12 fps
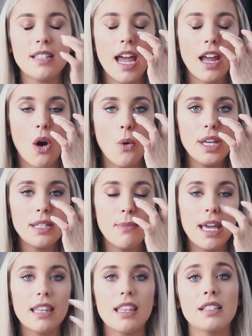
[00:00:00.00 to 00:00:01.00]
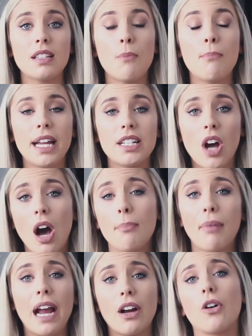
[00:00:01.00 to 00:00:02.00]
I always make this my
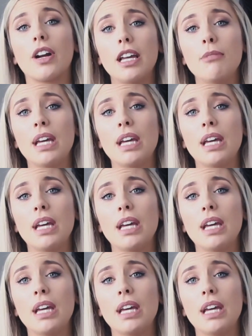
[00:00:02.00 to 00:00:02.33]
top priority,